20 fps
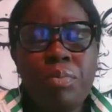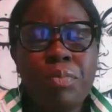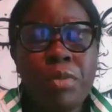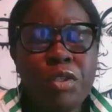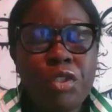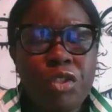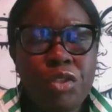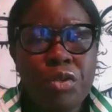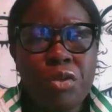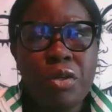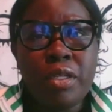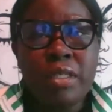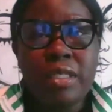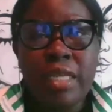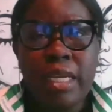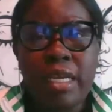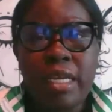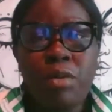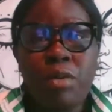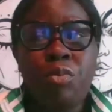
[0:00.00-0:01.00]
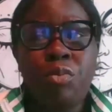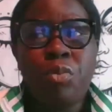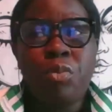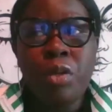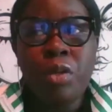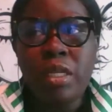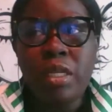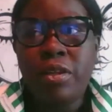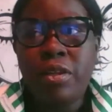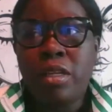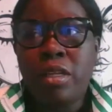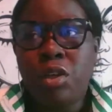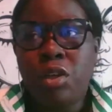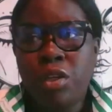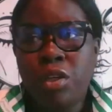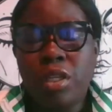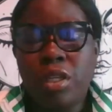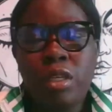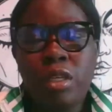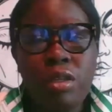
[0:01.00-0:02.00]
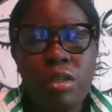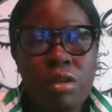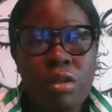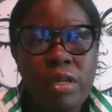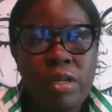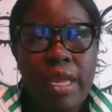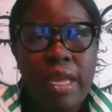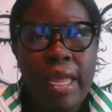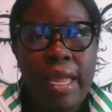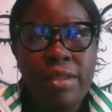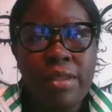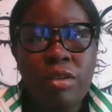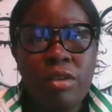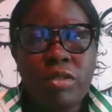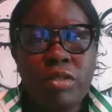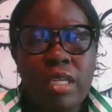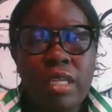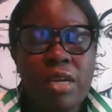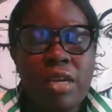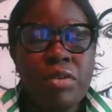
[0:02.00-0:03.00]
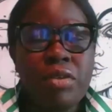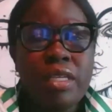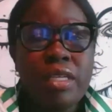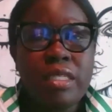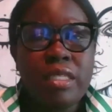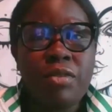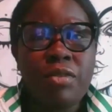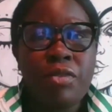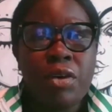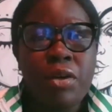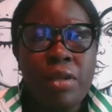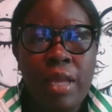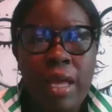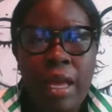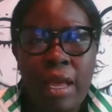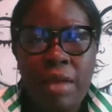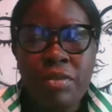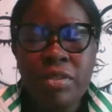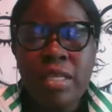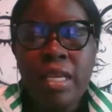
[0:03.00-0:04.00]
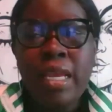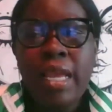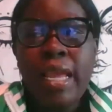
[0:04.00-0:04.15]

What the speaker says: mature, and take a really good look at those areas of our lives